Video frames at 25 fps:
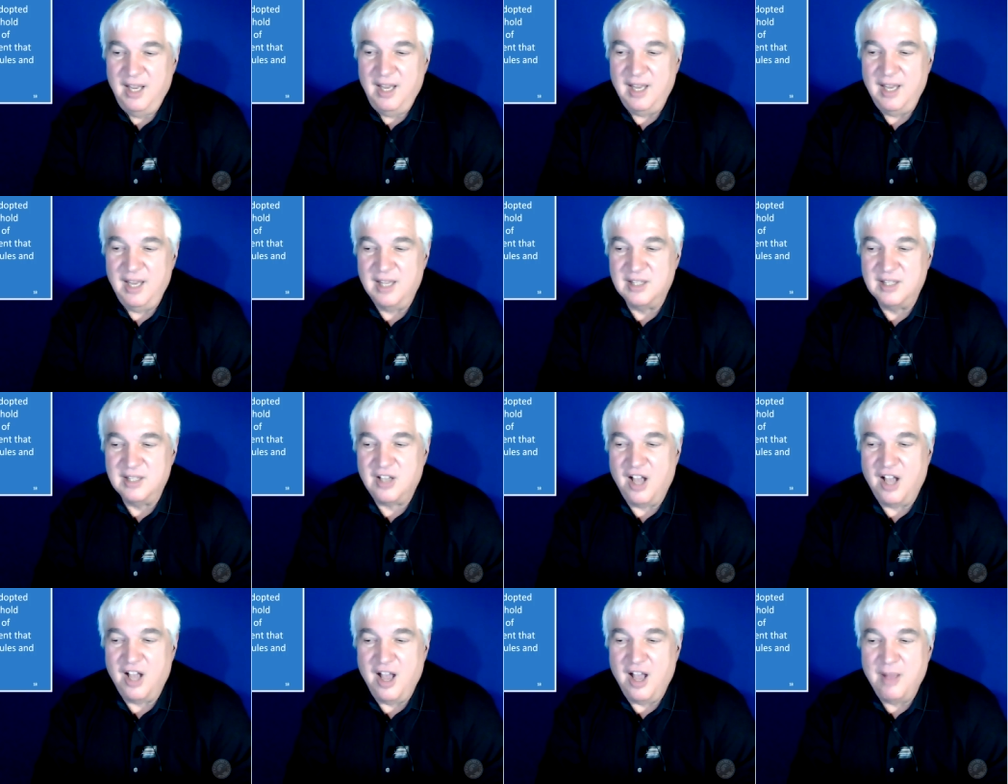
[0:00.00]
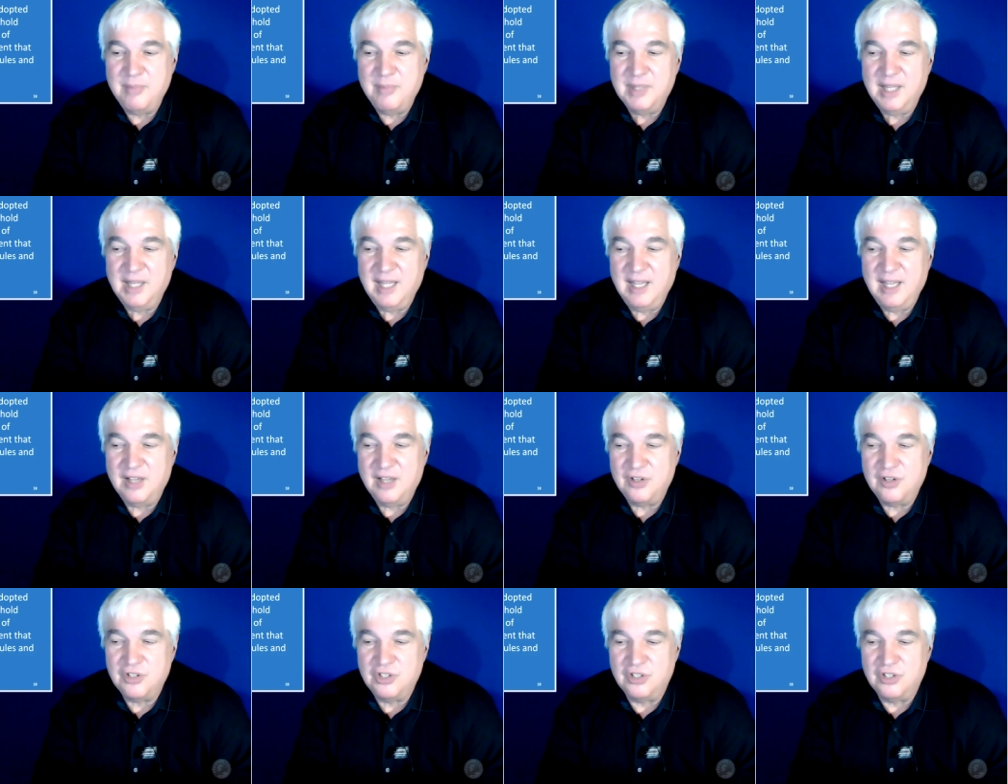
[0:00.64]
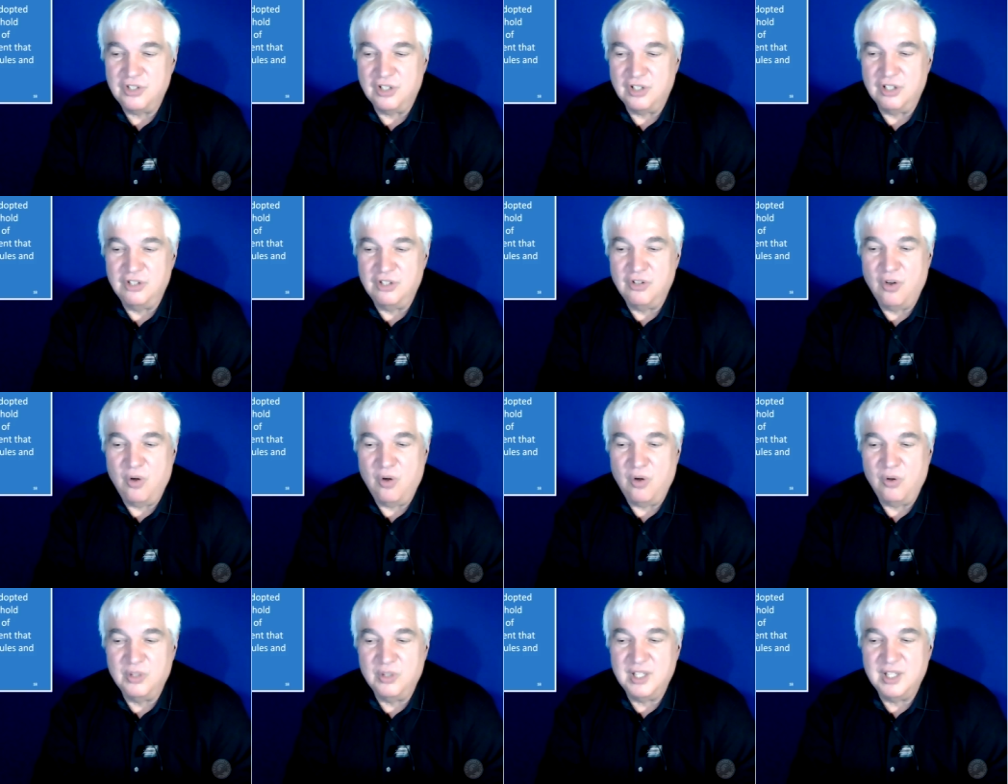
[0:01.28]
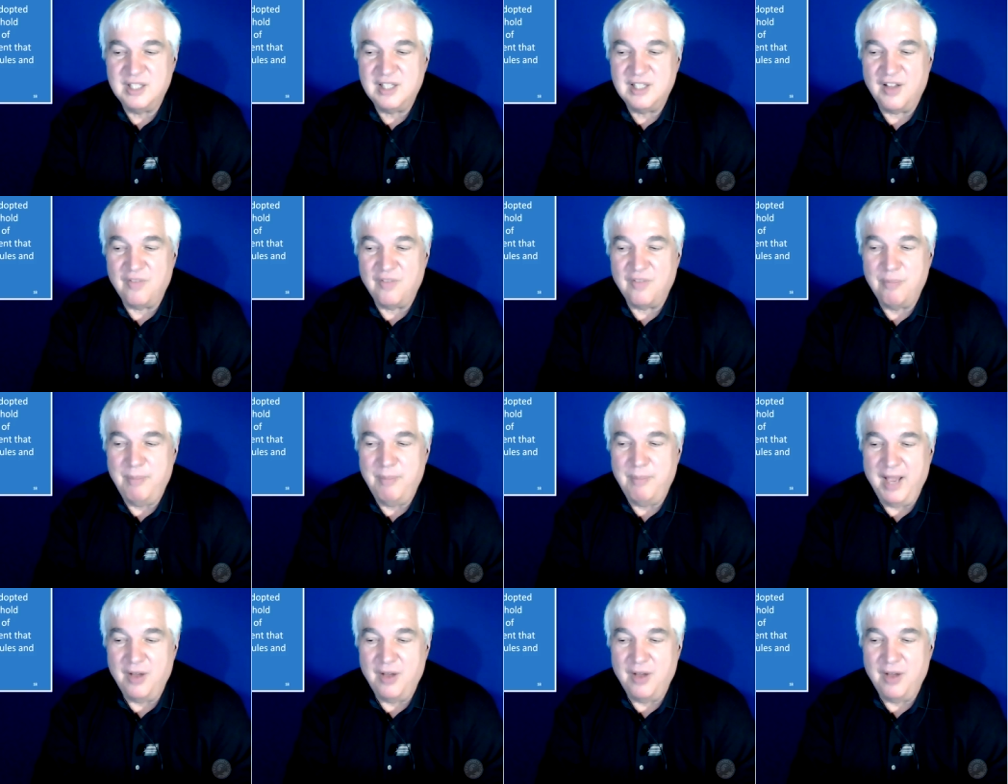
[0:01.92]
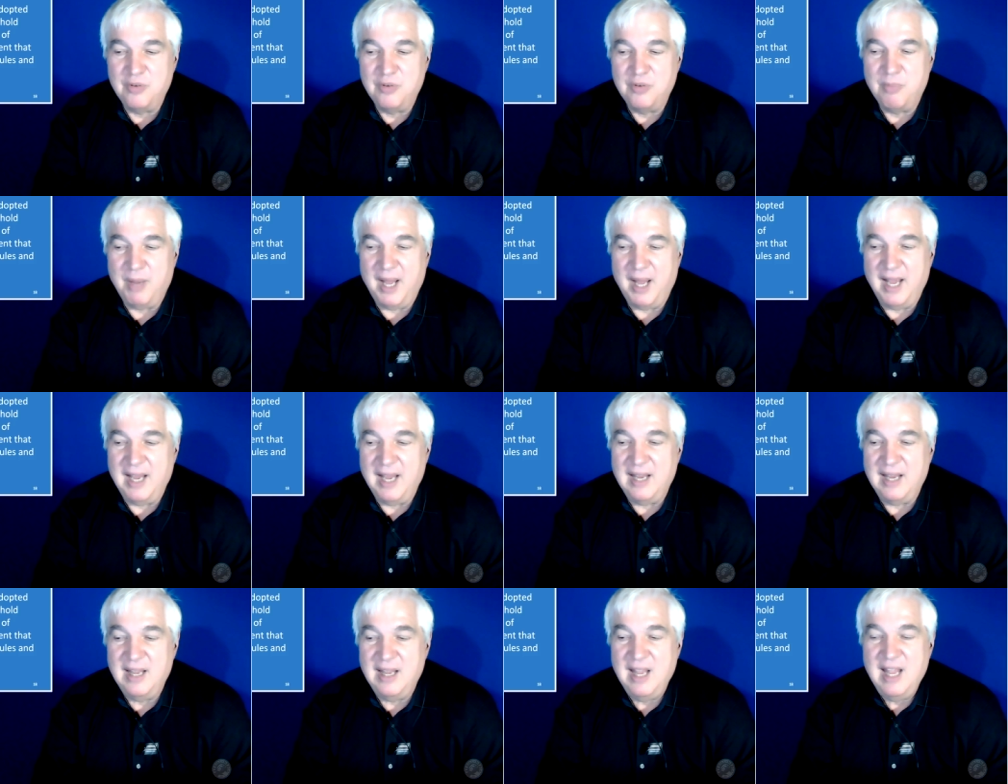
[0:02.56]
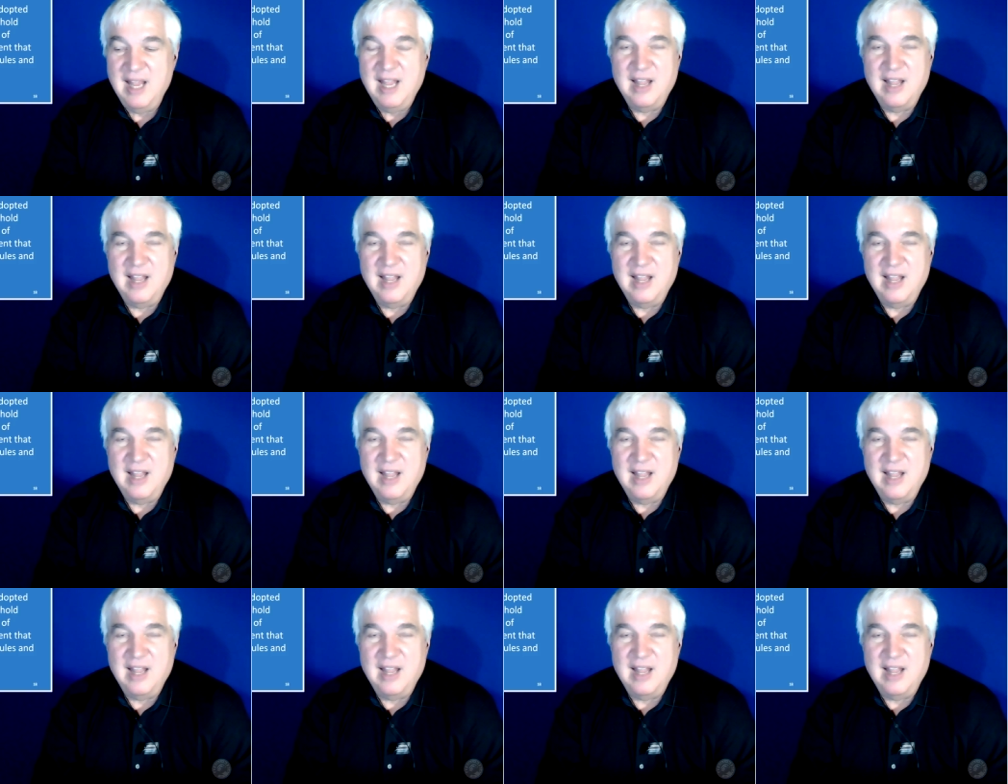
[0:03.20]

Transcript: is commonly understood to hold itself bound by